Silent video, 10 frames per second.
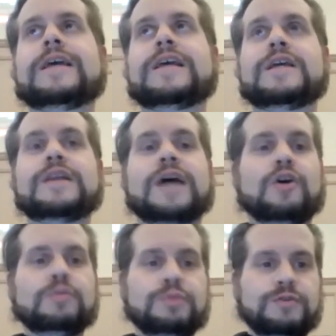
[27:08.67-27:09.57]
It
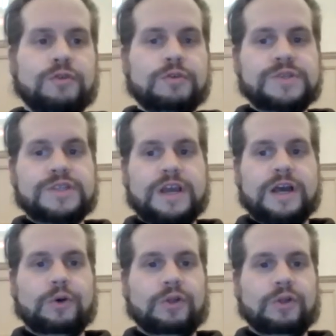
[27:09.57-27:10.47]
outperforms the
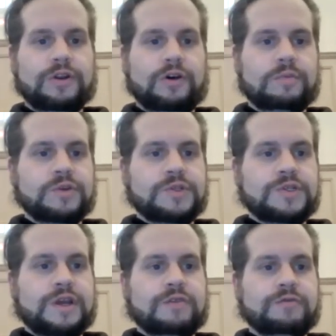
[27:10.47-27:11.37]
Owl in
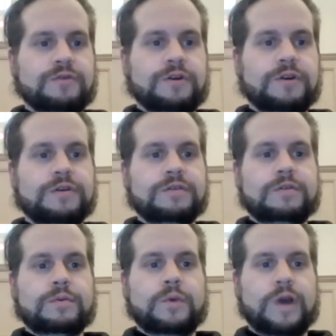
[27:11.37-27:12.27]
almost every
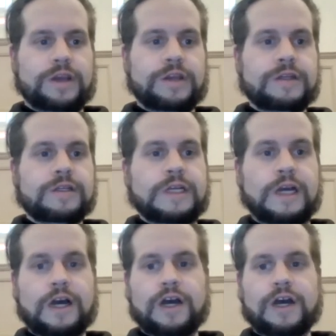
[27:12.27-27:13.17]
way.
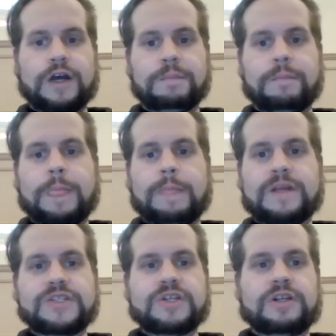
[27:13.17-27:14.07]

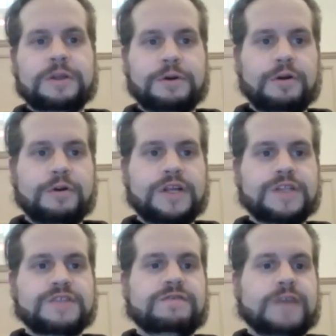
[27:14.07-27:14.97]
It's clearer,
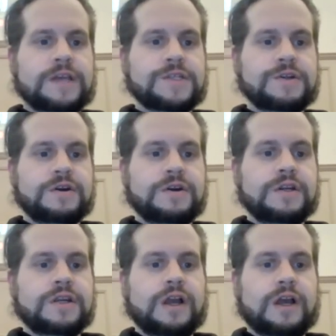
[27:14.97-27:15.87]
it's faster,
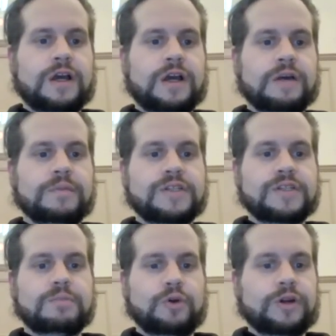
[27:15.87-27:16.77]

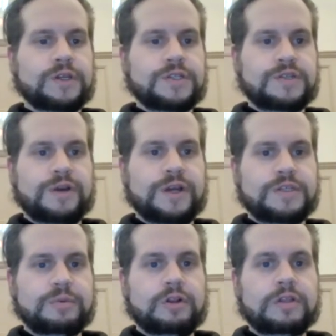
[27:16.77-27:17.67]
it's more
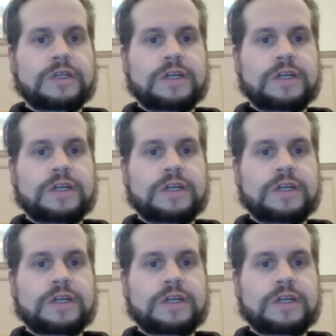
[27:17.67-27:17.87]
customizable.